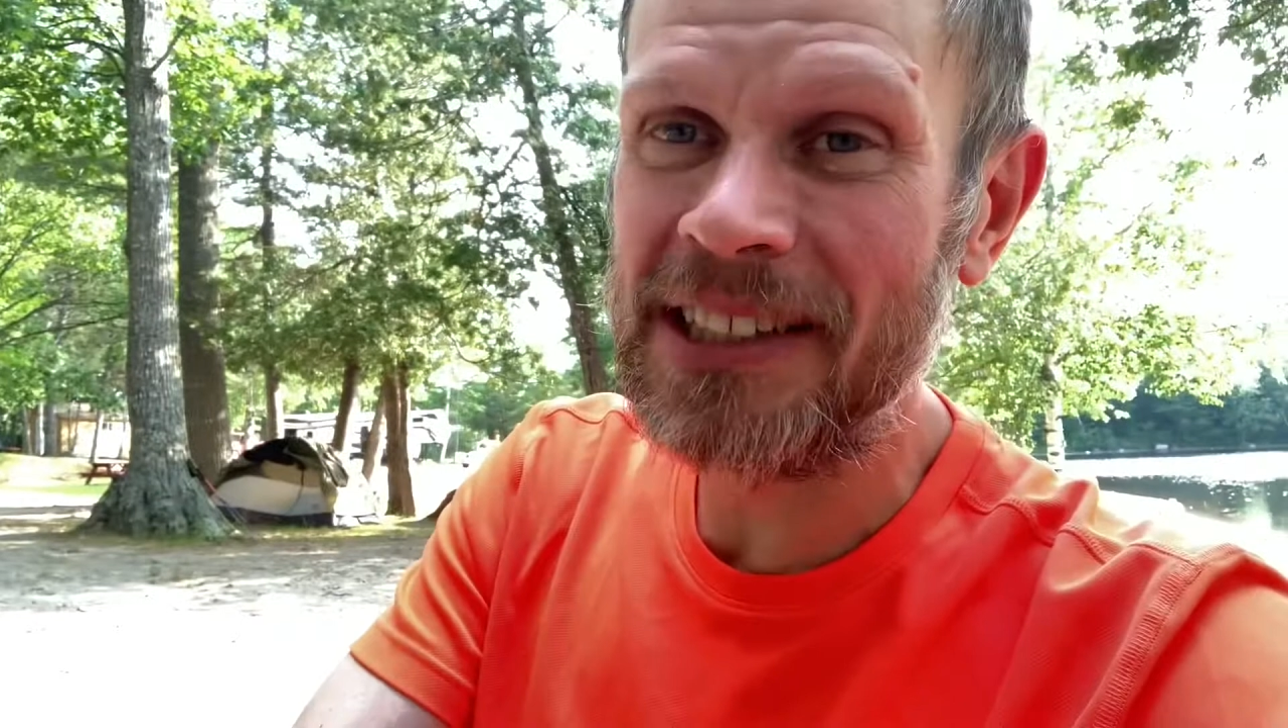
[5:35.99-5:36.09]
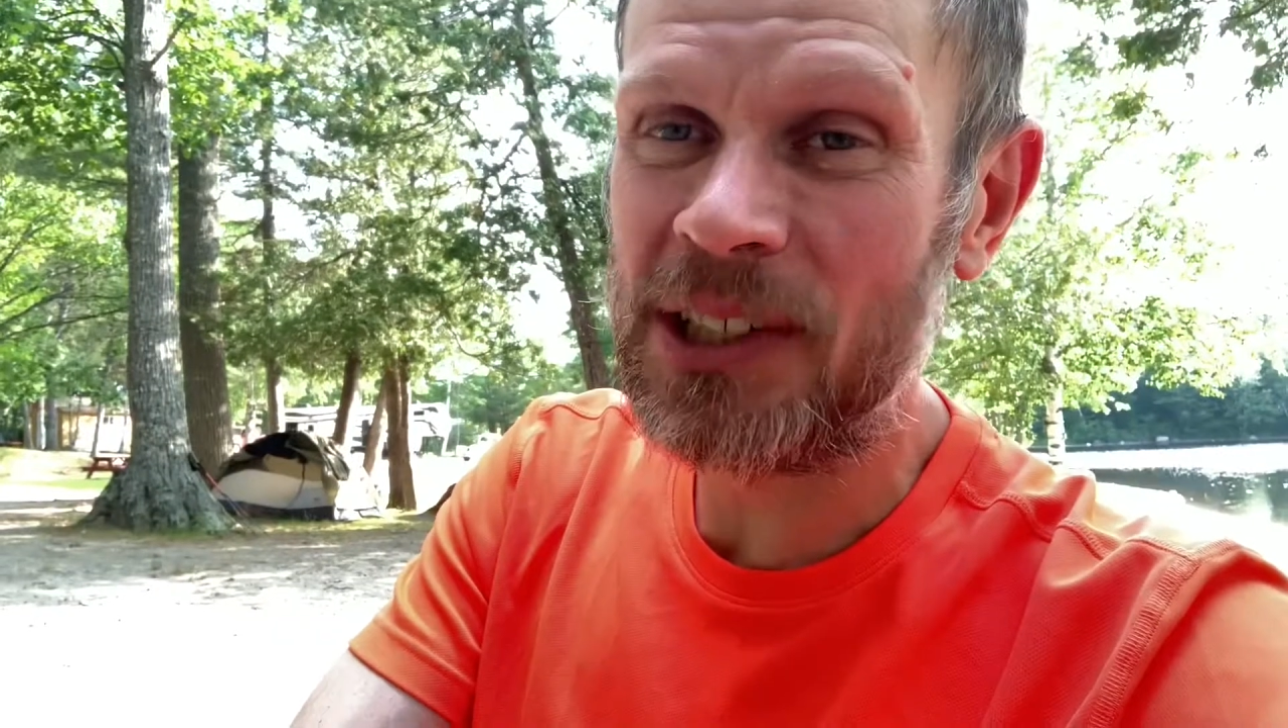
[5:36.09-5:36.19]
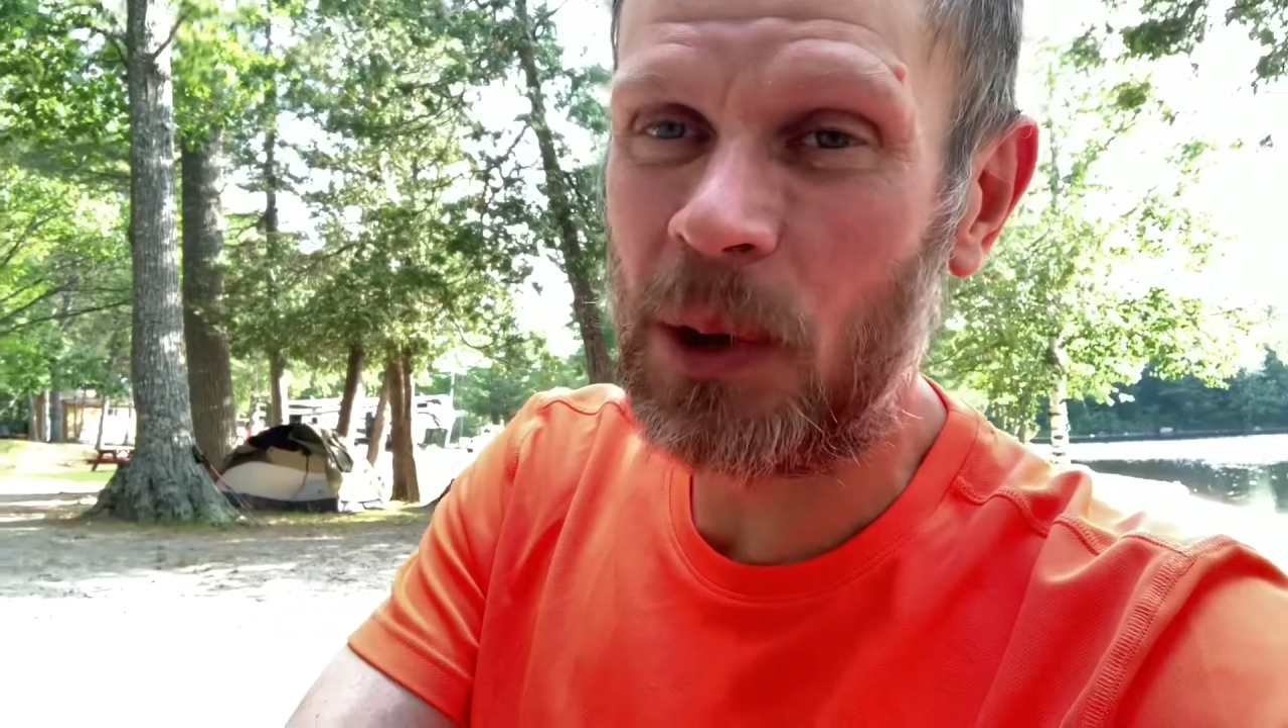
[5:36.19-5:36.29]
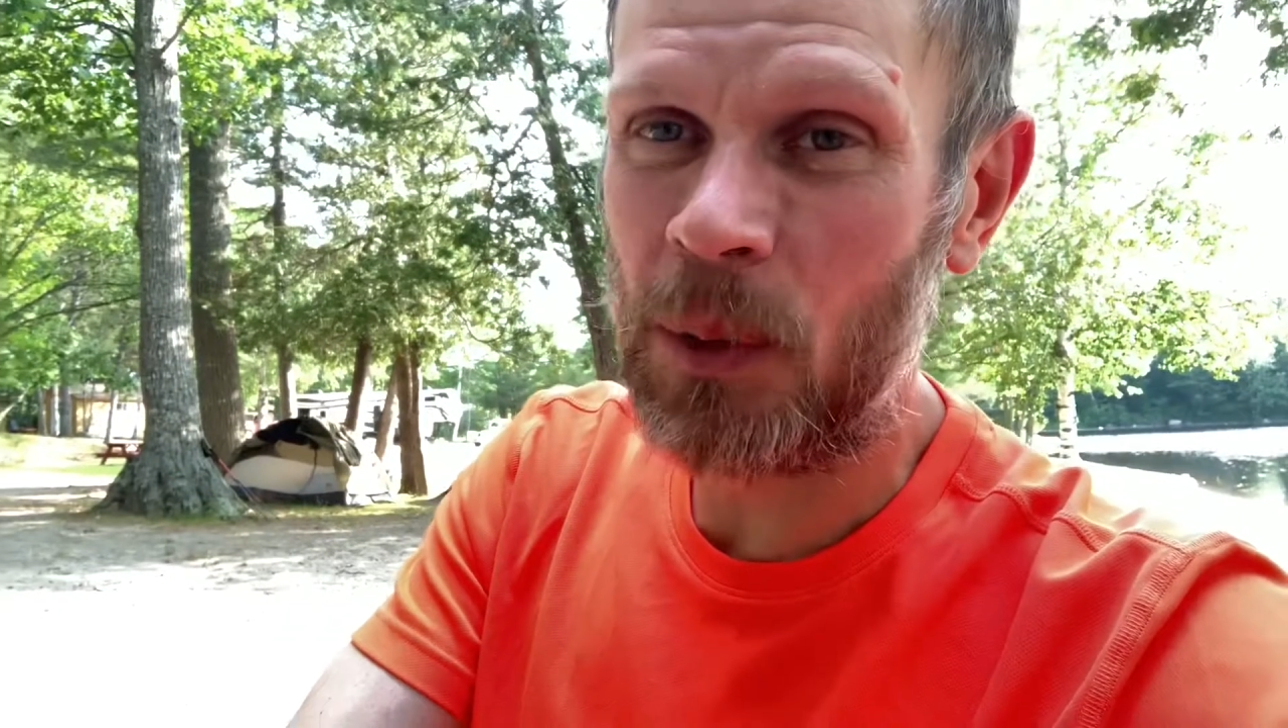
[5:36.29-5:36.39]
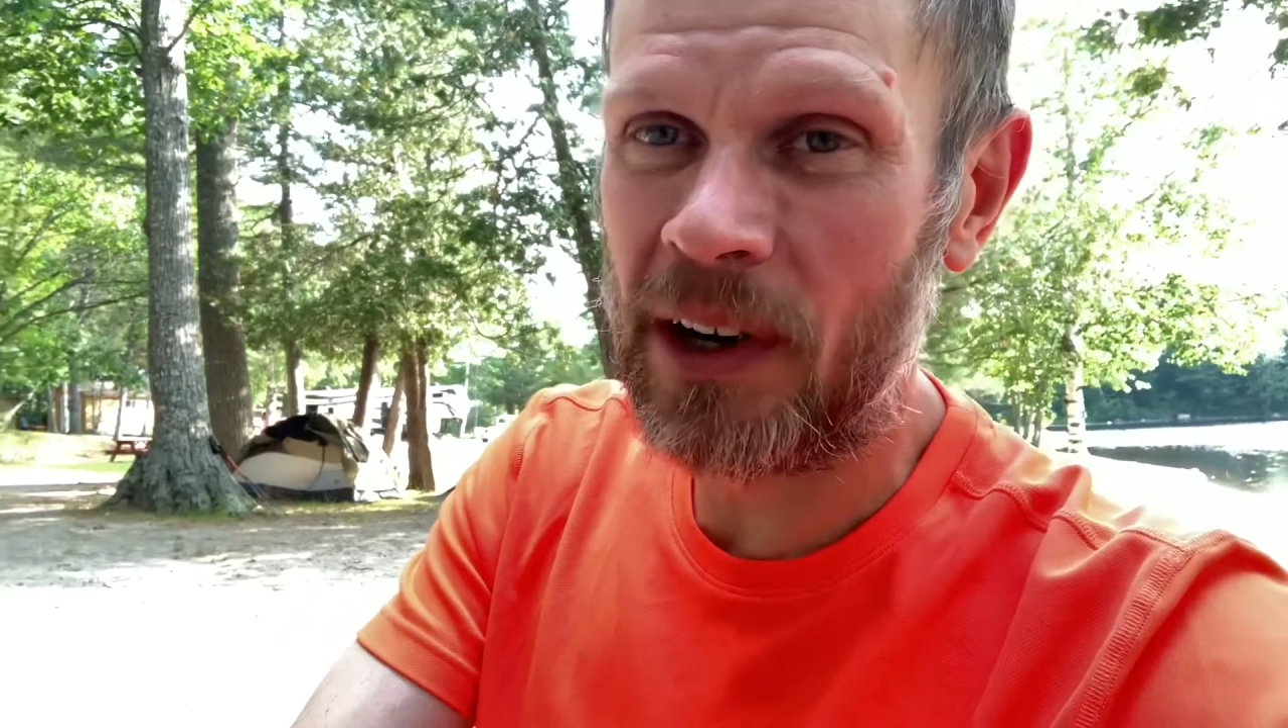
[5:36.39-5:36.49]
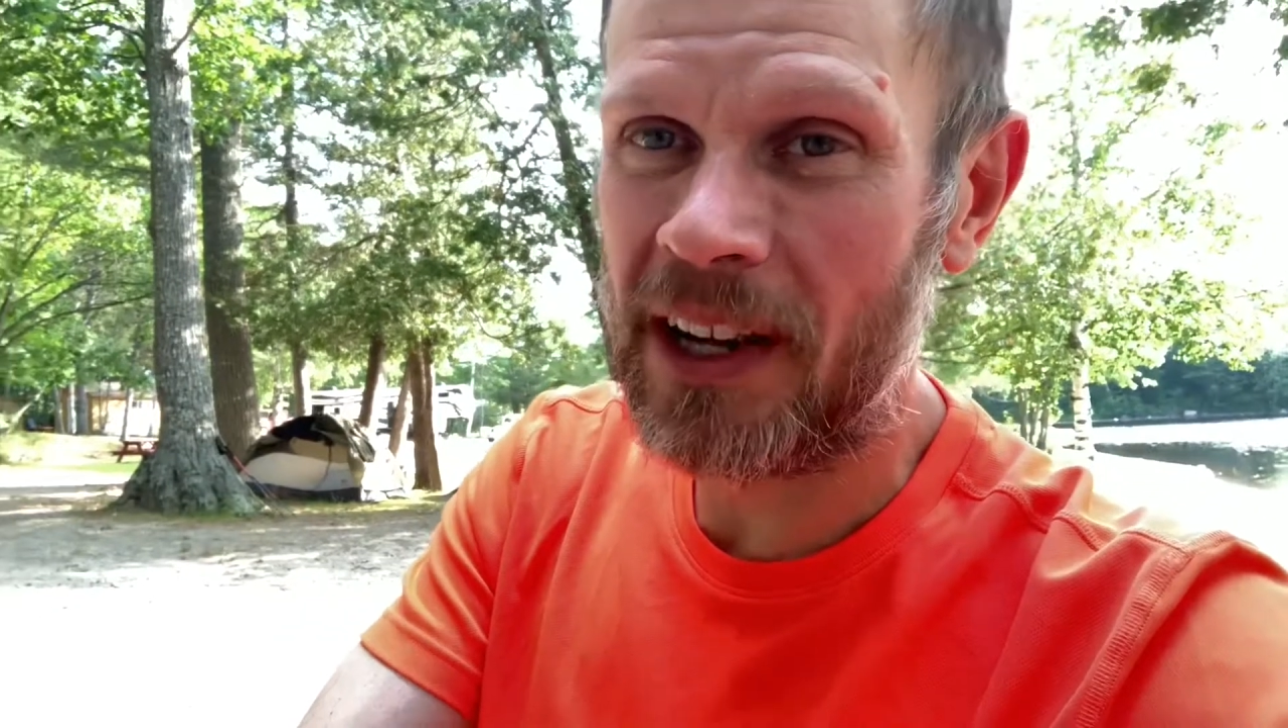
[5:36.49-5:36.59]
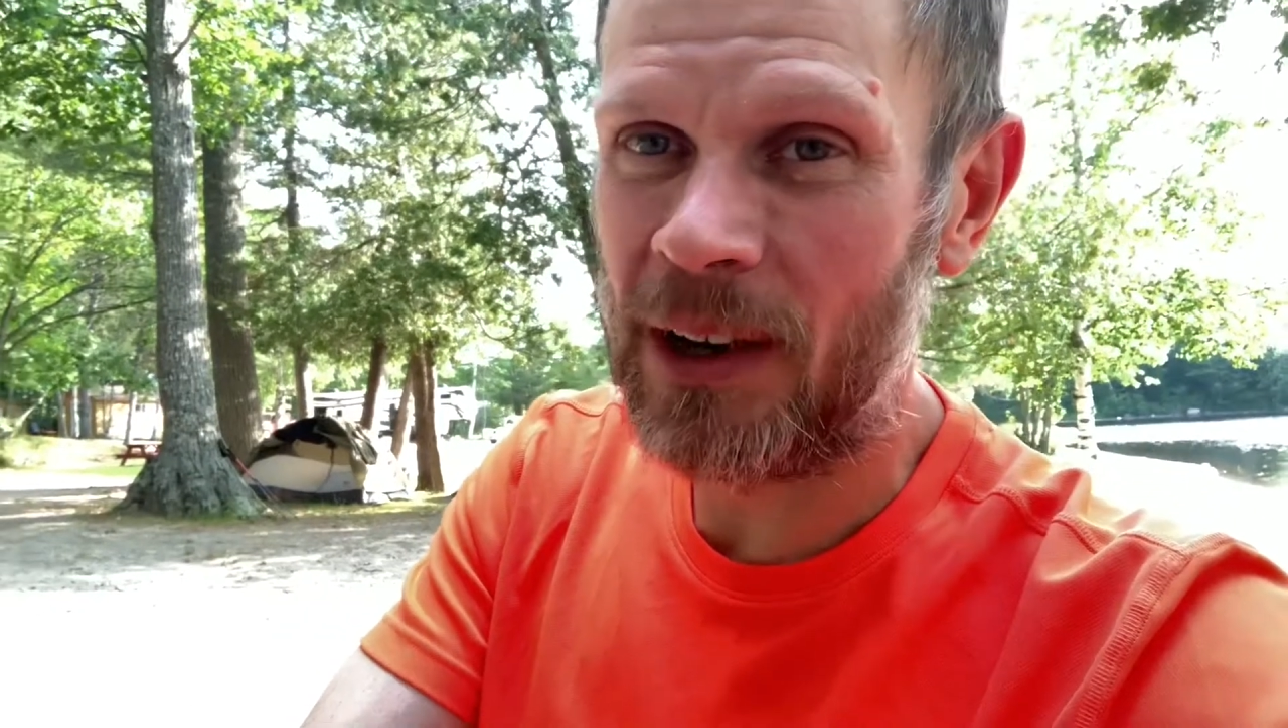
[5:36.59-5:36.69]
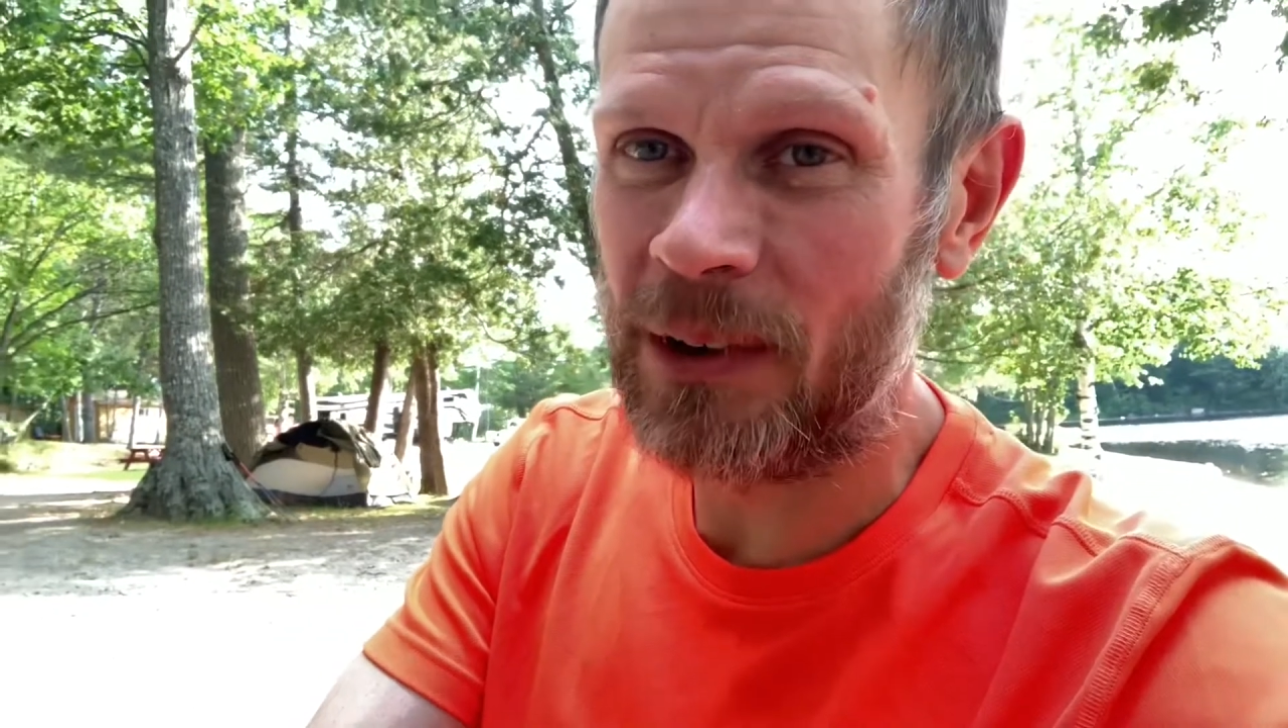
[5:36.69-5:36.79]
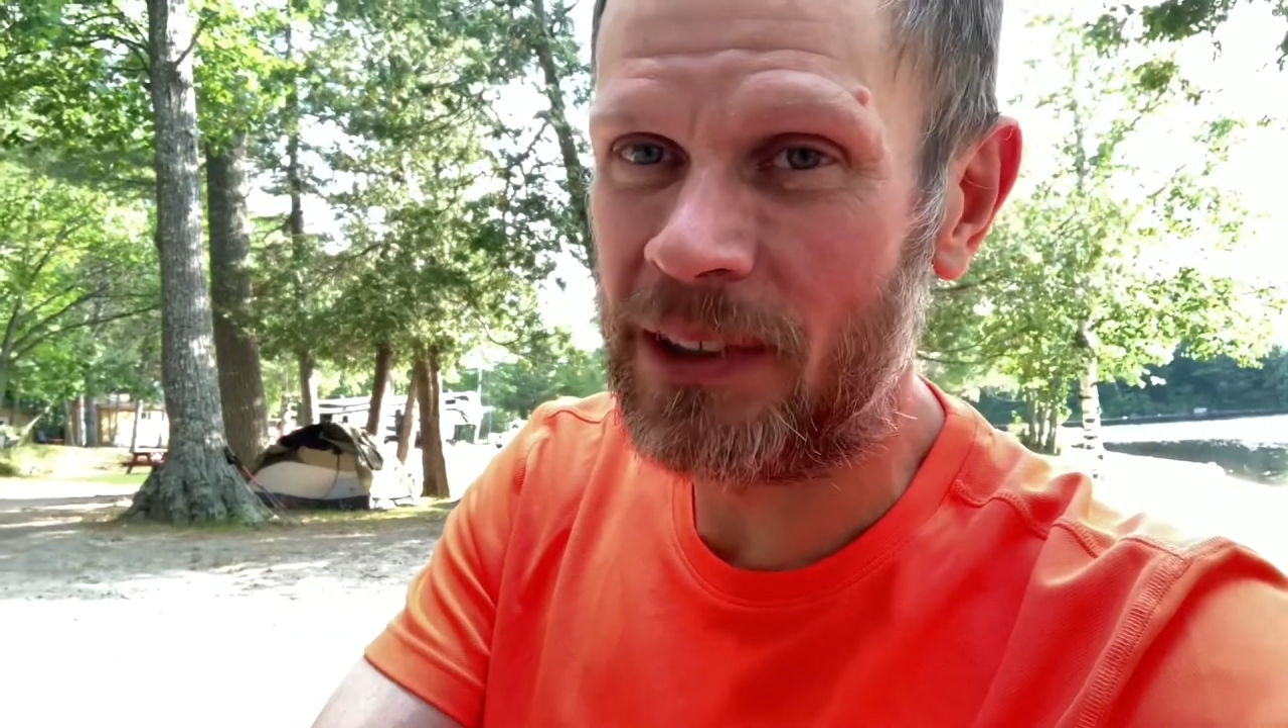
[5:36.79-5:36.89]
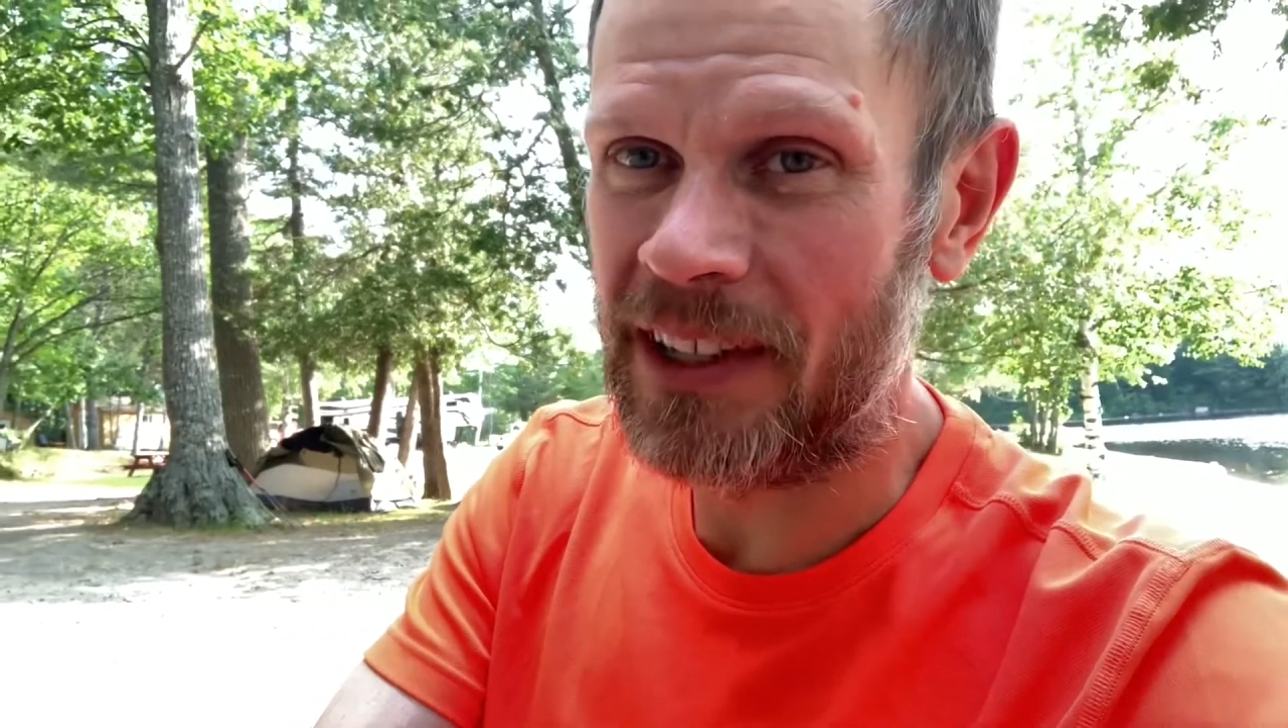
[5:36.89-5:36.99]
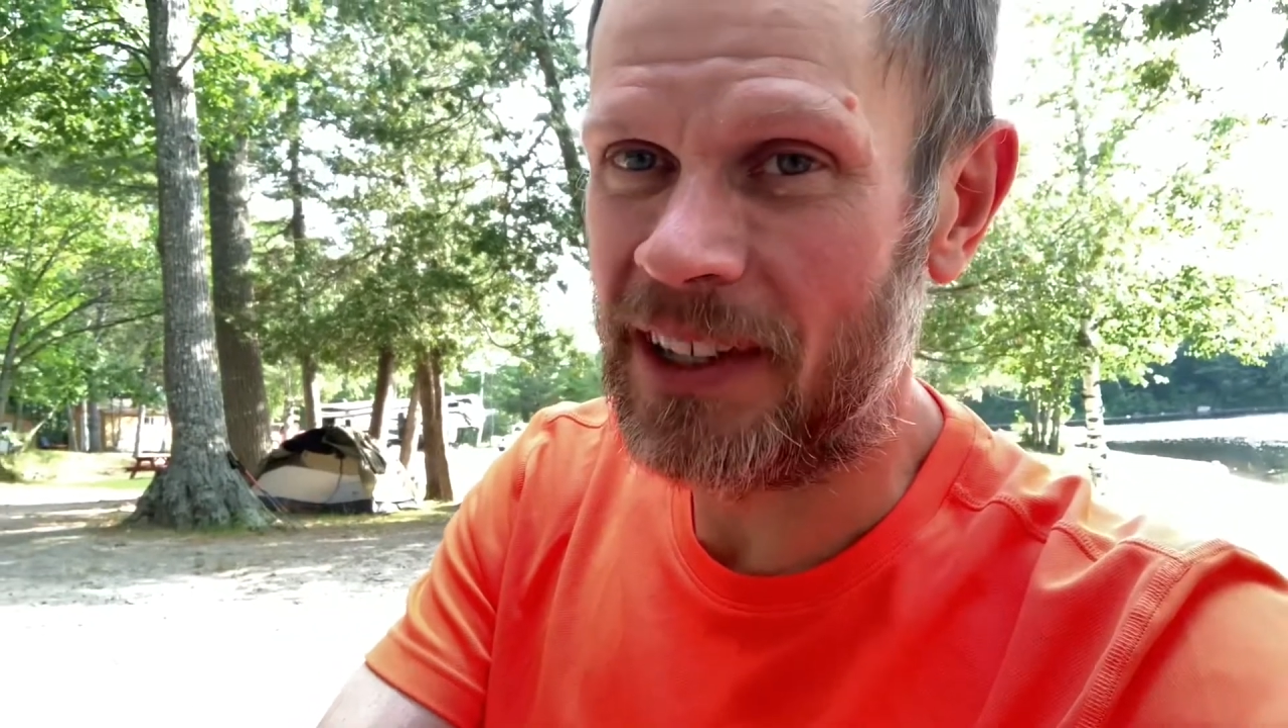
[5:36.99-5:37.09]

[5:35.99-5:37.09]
going to work out